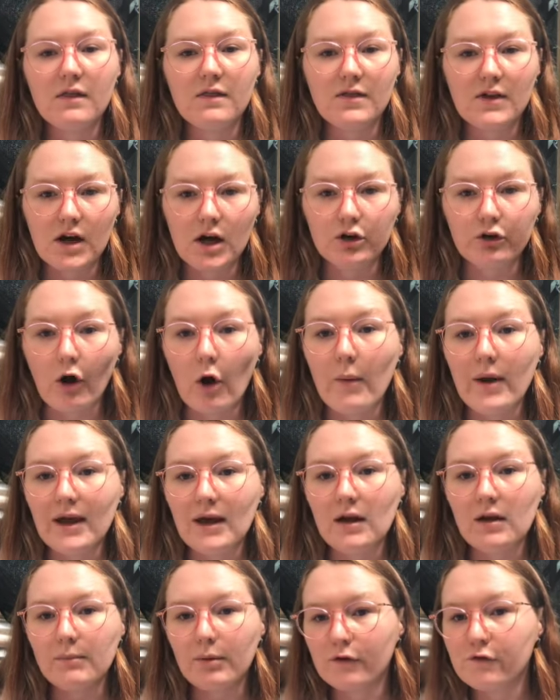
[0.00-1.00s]
the
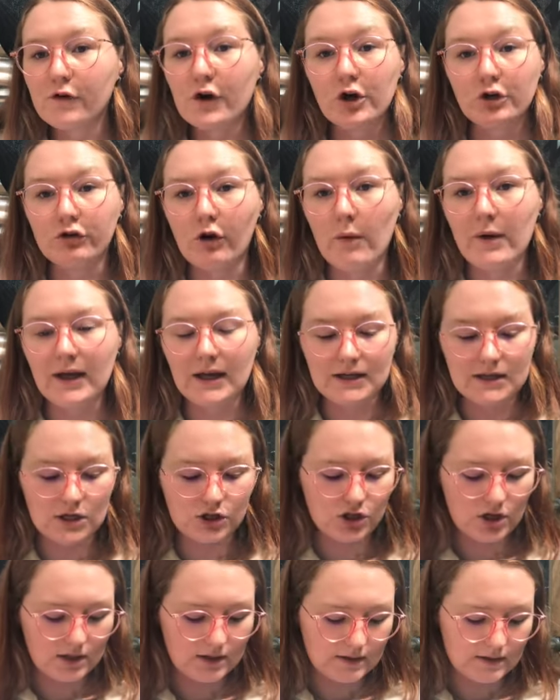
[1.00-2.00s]
preferred growing
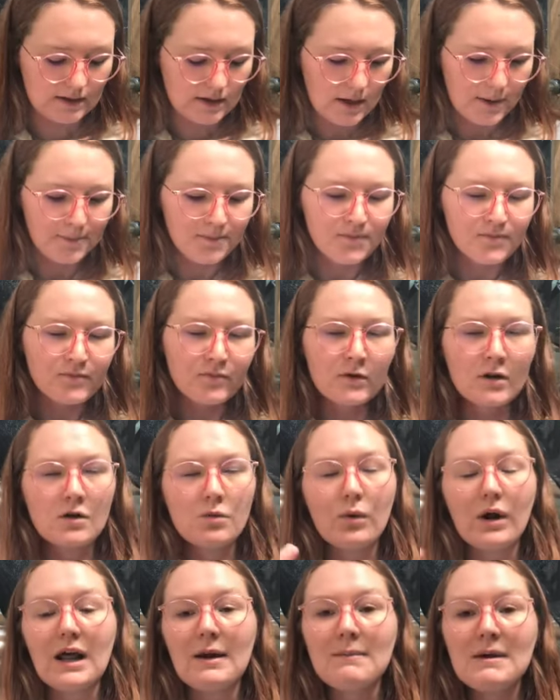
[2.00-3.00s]
conditions.
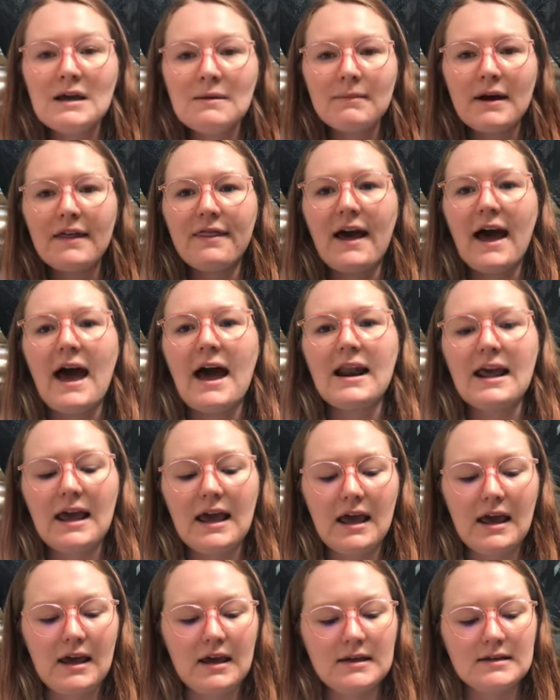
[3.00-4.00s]
What I mean by that
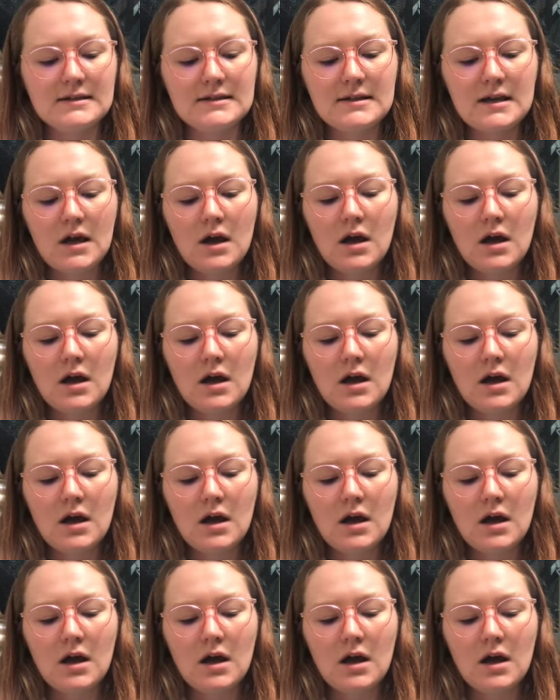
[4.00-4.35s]
is,